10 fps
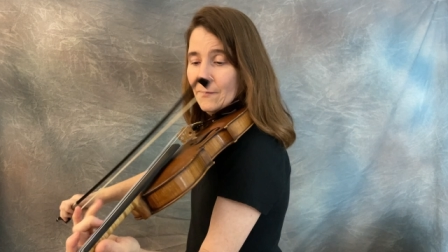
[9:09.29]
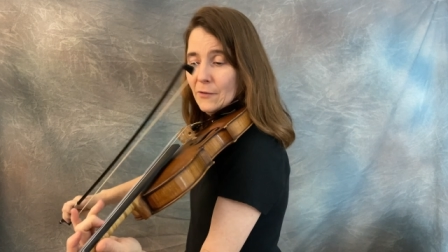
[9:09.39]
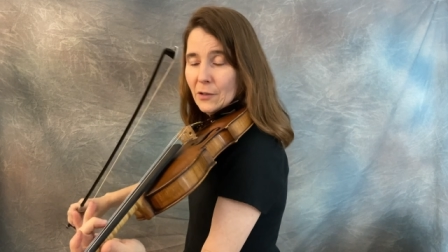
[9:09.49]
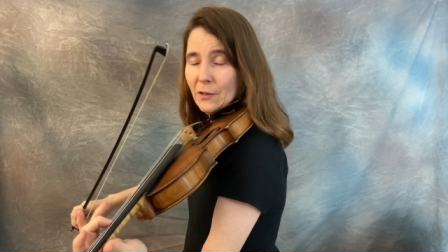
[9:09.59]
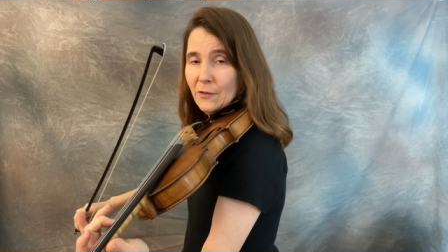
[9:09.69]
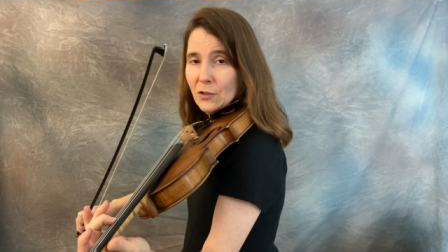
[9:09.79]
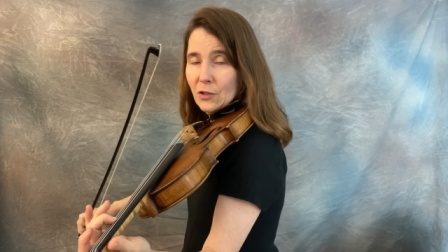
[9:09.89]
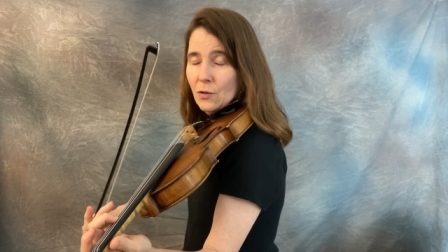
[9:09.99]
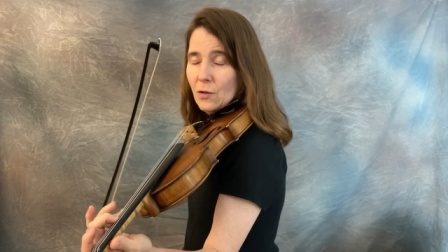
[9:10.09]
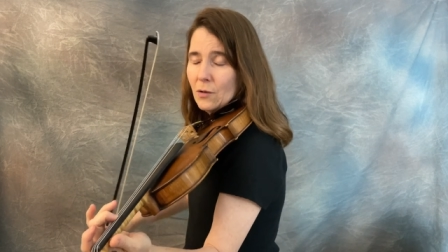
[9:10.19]
for the
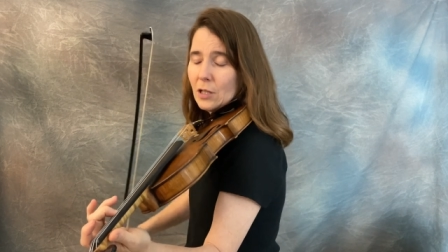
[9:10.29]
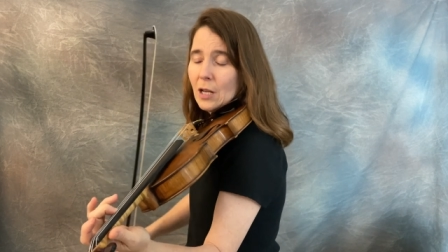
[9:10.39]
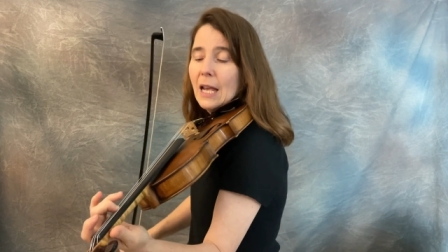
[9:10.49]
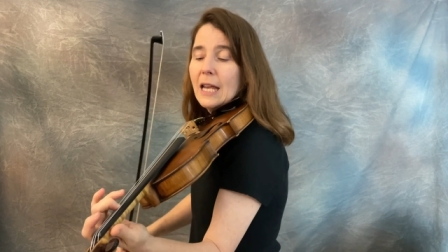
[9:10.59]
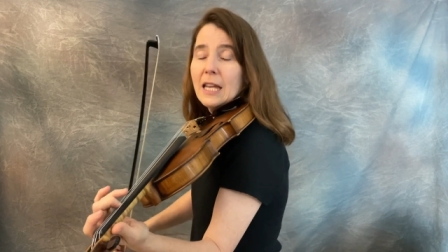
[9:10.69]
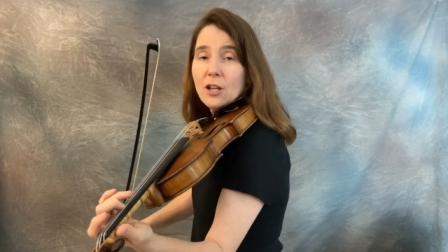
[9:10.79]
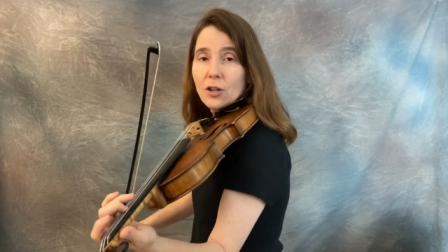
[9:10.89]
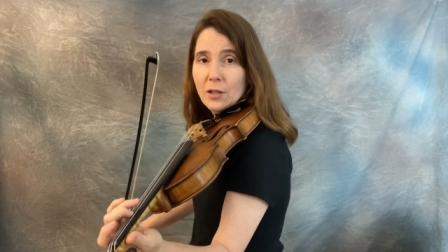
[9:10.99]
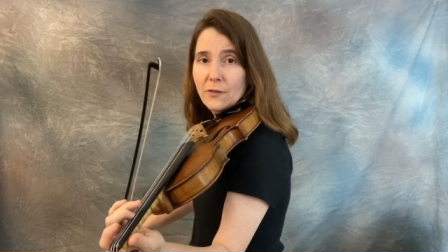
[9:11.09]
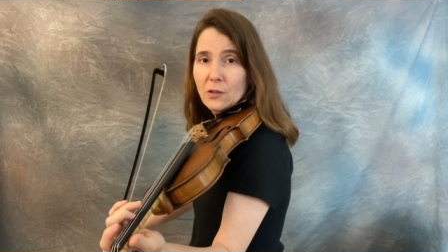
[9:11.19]
first two notes. He
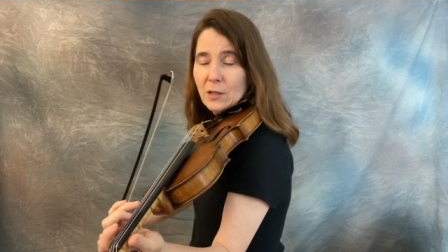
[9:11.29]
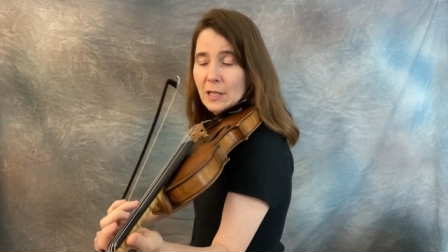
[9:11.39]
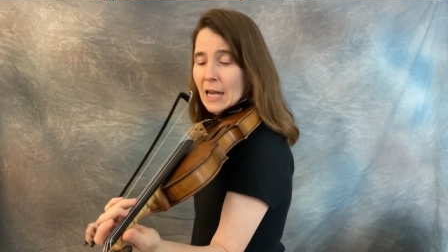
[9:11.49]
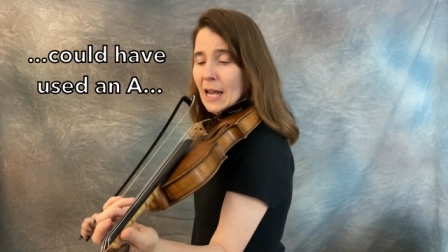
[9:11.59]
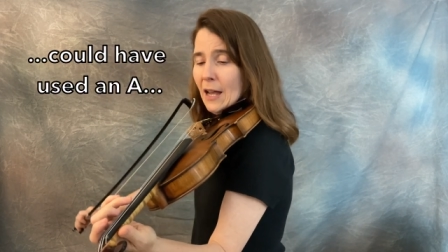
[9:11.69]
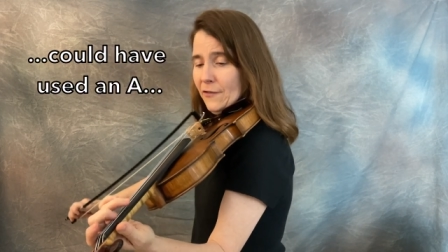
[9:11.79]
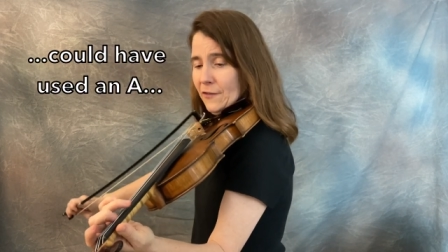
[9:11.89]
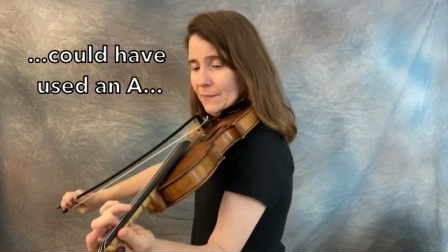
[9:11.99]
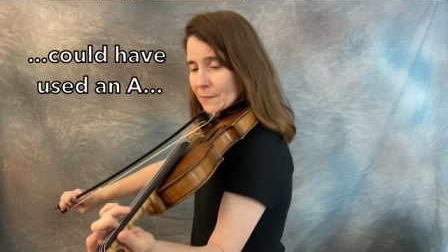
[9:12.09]
could have used an F,